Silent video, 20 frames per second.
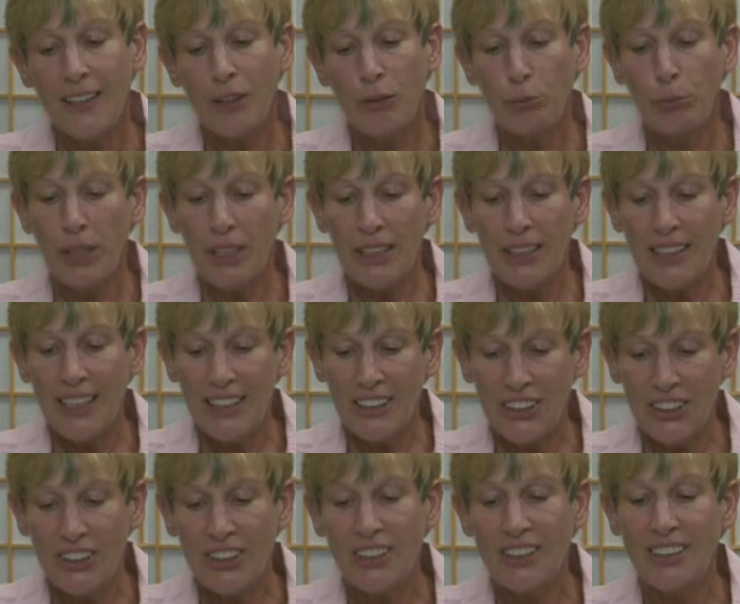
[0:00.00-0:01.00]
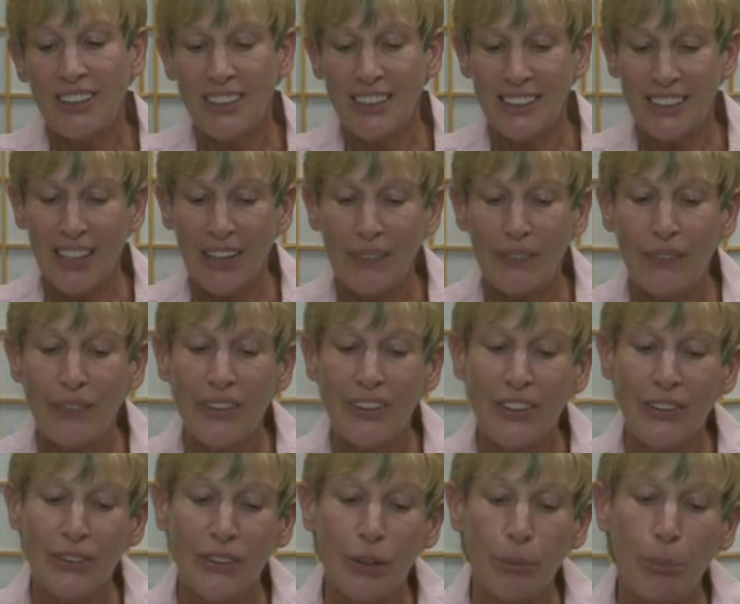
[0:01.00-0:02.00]
meditation is
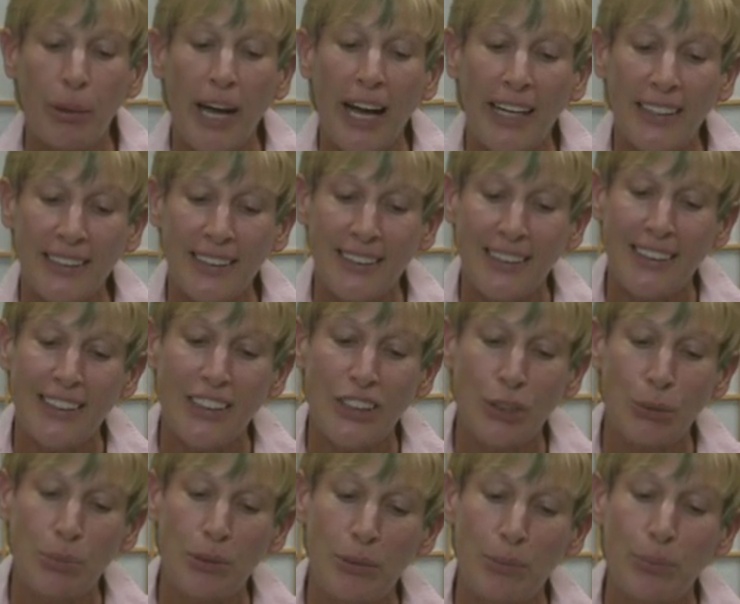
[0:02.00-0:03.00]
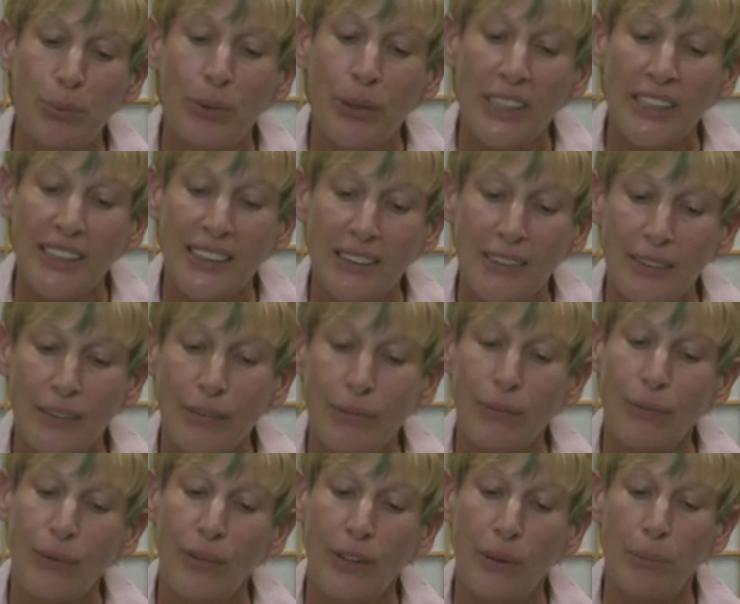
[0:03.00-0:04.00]
discovering your capacity to be present
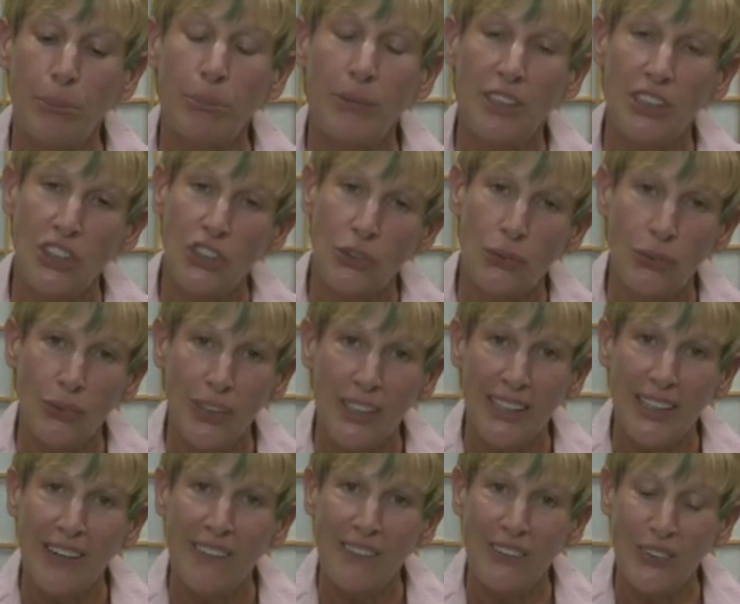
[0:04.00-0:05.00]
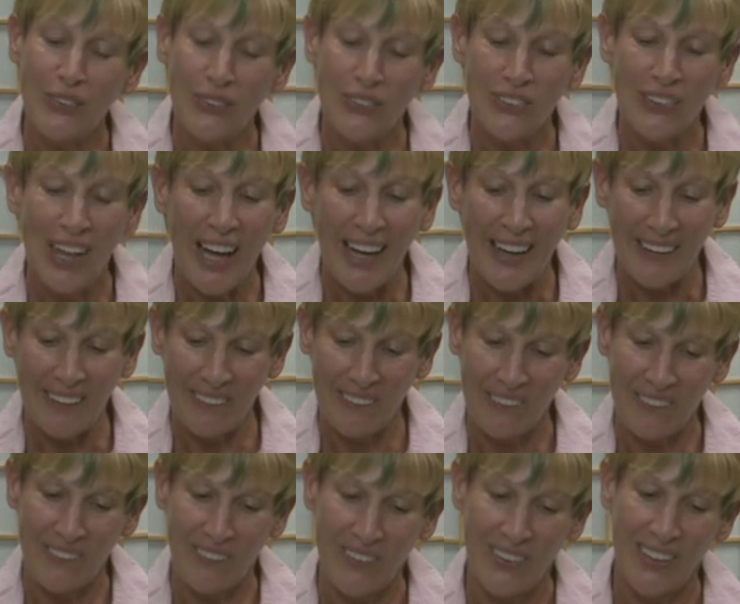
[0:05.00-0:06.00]
for the mystery of your life
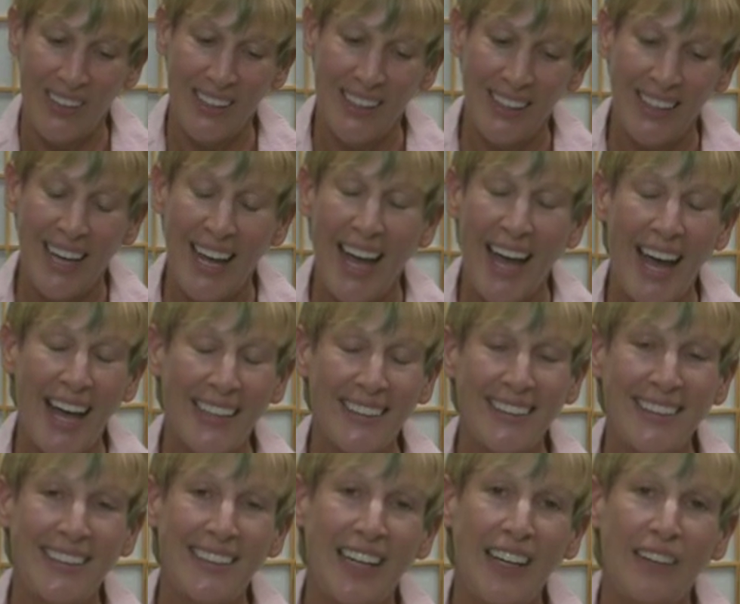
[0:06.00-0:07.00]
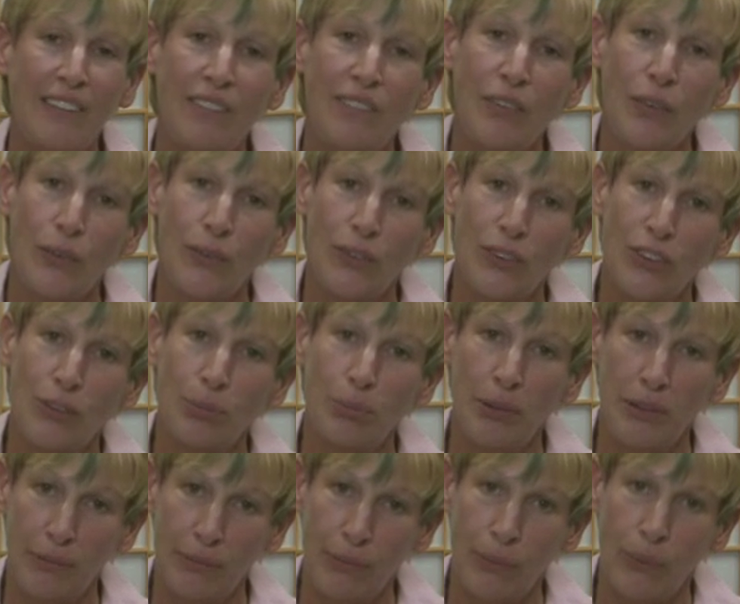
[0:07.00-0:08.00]
as it unfolds
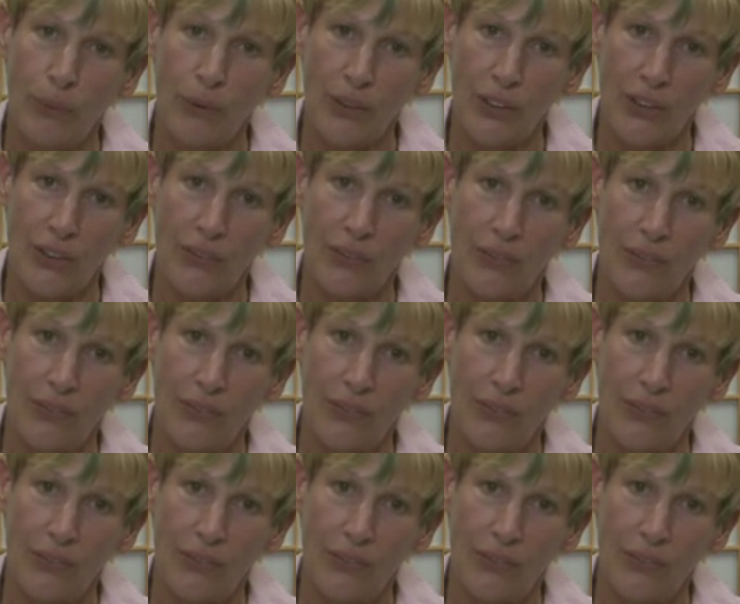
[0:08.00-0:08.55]
before you.